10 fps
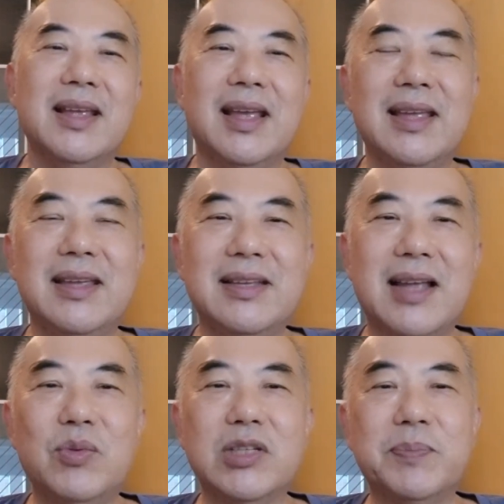And
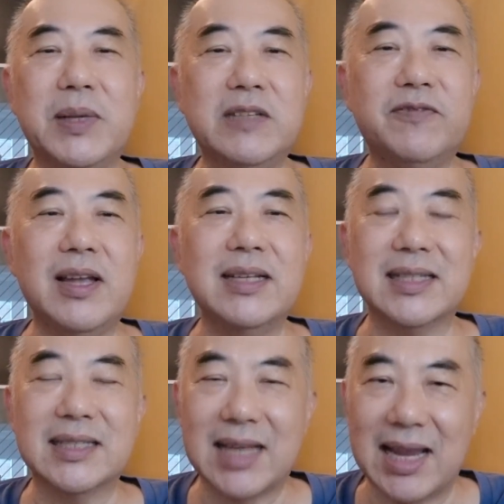I will specify the
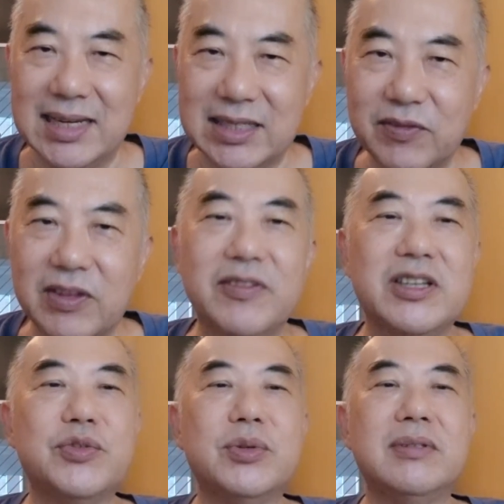size of the
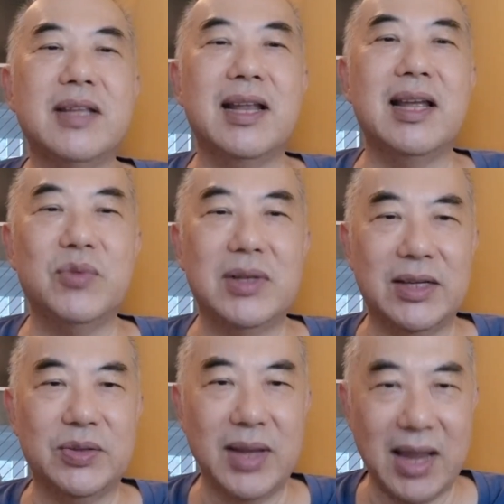visual that I would
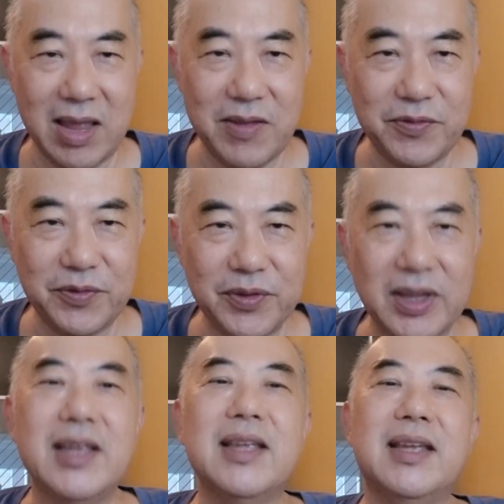like to have,
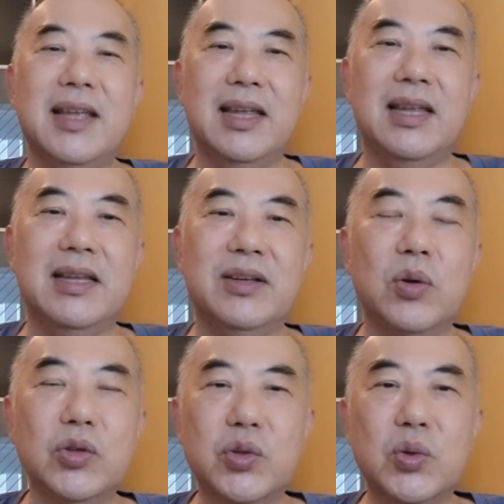and
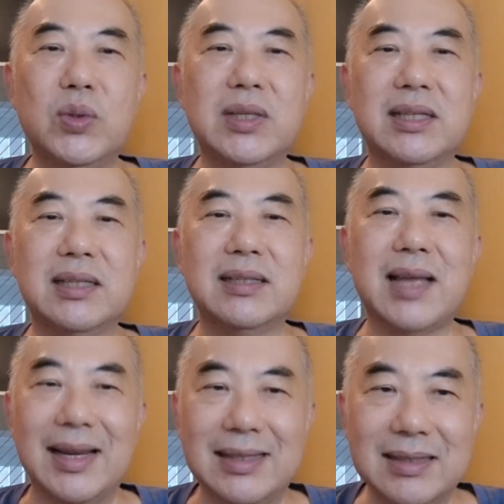also the
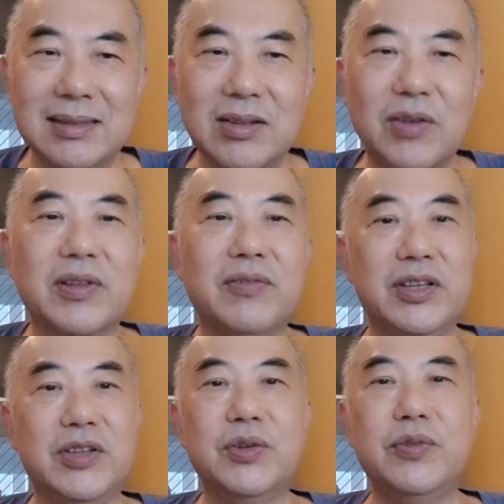title of the
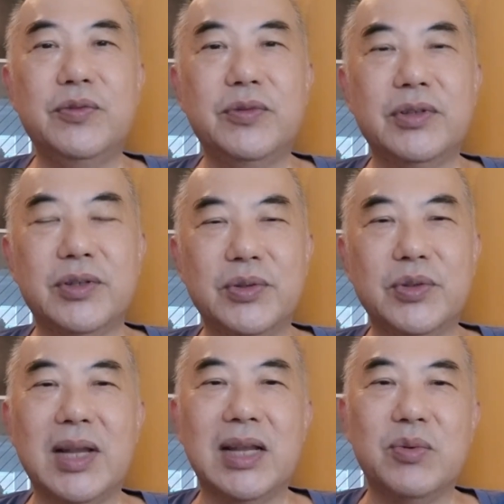video,
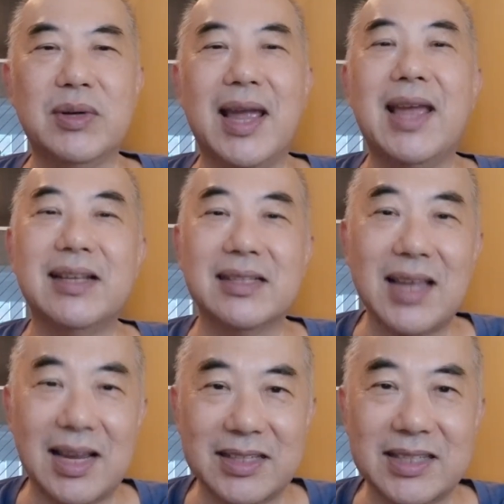so that it will add the
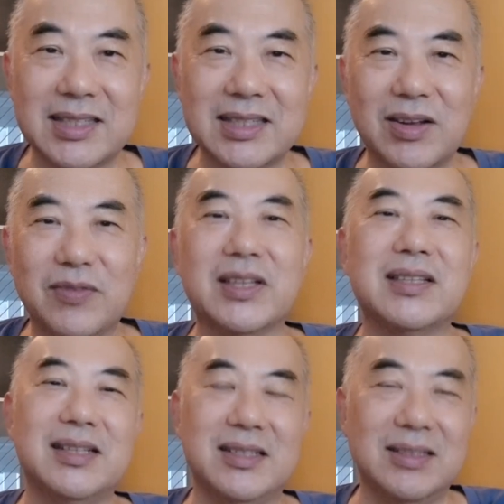text of the
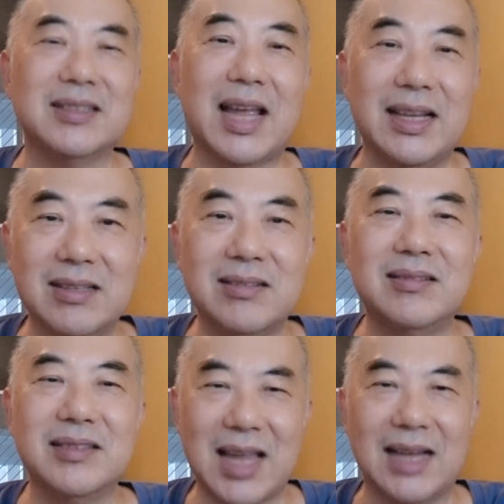
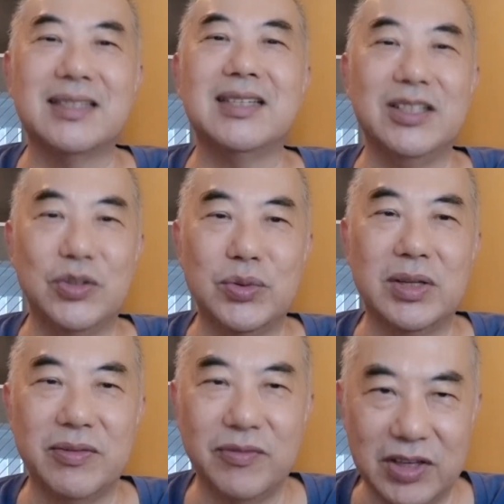title text into
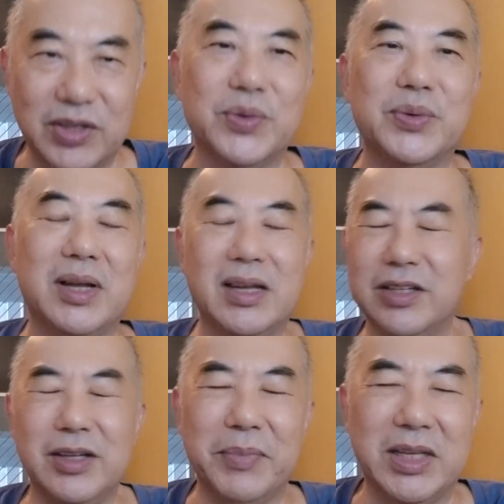the video.
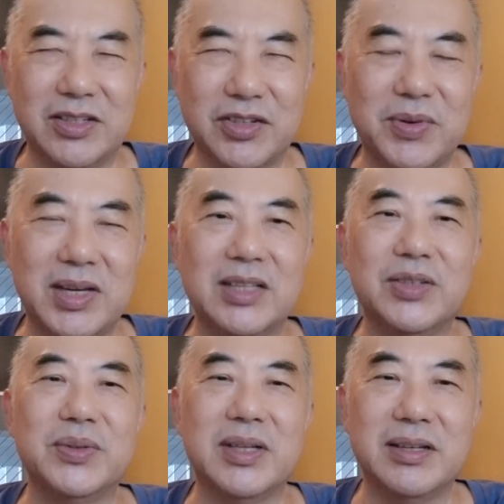
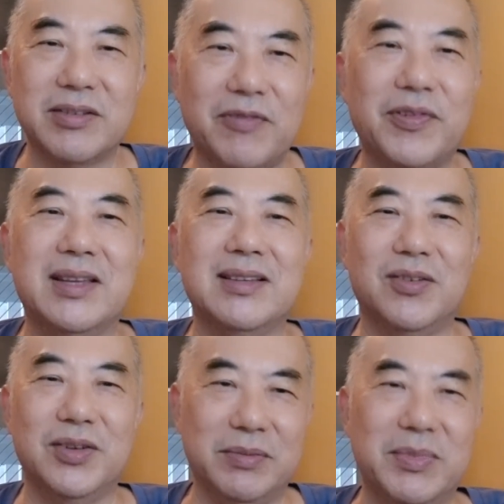Into the graphic
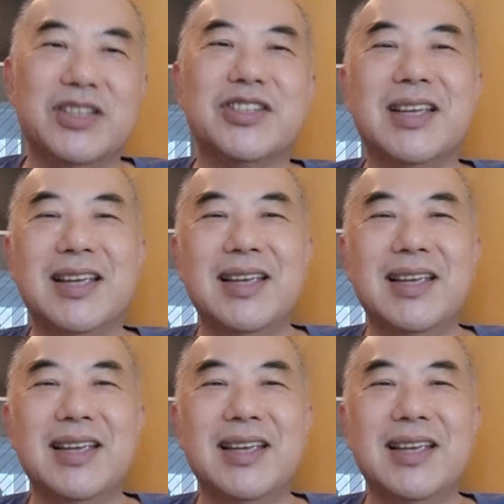or image.